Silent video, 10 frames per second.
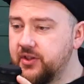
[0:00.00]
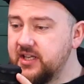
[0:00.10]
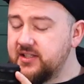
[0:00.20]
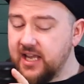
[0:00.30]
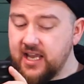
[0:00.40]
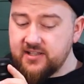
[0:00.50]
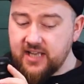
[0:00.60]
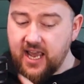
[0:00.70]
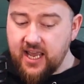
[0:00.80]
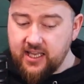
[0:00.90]
this is
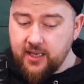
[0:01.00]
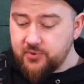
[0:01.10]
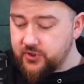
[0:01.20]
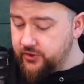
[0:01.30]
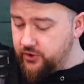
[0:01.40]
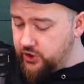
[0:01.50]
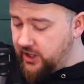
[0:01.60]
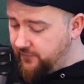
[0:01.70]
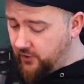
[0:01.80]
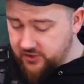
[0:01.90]
a Gibson
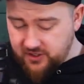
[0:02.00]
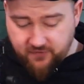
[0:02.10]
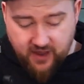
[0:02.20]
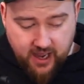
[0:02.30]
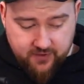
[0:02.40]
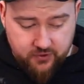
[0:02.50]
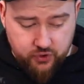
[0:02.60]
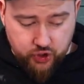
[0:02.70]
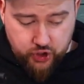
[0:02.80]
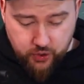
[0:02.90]
J45
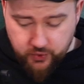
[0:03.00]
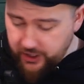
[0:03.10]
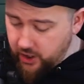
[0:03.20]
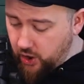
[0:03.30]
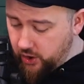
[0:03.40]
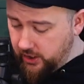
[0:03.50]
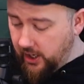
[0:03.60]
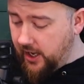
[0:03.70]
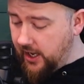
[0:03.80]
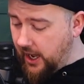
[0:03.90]
Studio.
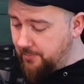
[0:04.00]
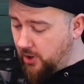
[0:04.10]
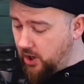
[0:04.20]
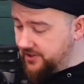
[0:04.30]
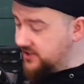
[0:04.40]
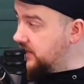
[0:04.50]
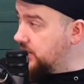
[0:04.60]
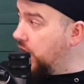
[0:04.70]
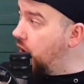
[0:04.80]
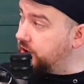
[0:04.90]
I bought this in
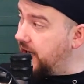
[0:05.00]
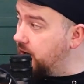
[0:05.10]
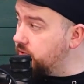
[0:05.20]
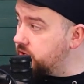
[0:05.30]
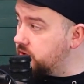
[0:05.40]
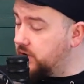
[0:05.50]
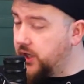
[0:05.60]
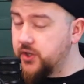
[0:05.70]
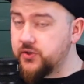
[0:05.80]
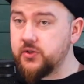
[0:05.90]
the lockdowns
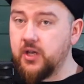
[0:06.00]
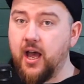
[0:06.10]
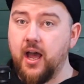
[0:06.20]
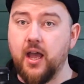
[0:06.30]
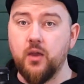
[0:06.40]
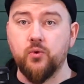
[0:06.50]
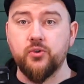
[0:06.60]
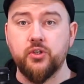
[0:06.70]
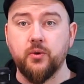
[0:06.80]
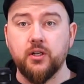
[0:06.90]
because I
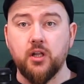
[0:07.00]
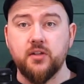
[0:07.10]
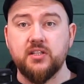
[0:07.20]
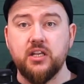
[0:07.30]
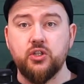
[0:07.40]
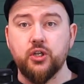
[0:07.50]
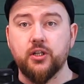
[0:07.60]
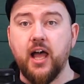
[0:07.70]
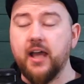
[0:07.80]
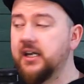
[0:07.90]
was doing a lot of teaching
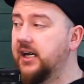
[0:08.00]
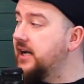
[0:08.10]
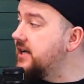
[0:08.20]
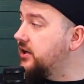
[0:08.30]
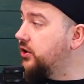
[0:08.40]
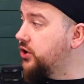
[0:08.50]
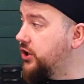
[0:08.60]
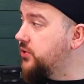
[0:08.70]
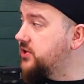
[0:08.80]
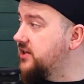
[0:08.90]
online, and I needed a good
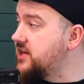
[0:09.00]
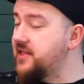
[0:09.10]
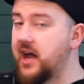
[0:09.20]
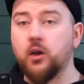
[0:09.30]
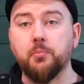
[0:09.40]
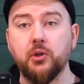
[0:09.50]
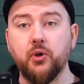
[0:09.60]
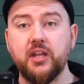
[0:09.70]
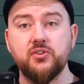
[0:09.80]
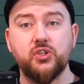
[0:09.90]
acoustic guitar that I could
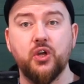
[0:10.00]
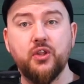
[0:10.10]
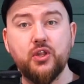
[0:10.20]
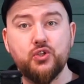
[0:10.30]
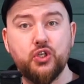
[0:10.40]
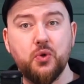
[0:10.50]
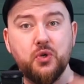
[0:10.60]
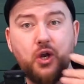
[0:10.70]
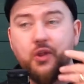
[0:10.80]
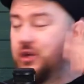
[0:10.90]
plug in so that the
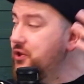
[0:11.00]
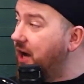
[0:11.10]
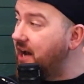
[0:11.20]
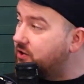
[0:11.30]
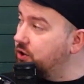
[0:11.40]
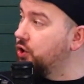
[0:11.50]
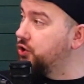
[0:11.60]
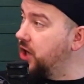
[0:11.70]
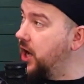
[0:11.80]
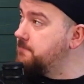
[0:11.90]
student on the other end
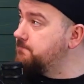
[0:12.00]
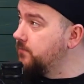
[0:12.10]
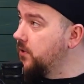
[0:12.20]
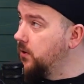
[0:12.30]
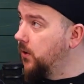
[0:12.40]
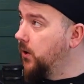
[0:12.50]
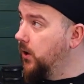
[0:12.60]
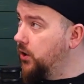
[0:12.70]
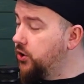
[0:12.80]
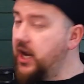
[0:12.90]
could
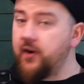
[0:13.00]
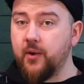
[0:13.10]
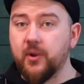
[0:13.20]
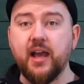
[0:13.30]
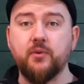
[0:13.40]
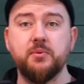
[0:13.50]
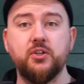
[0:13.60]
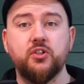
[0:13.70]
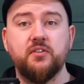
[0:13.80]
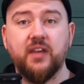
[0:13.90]
hear it. Well, that was my
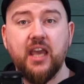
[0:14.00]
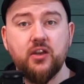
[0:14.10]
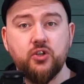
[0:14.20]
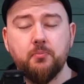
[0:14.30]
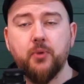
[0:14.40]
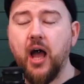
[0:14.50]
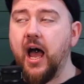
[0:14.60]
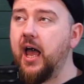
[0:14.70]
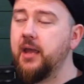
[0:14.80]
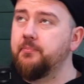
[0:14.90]
justification, but
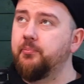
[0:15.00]
I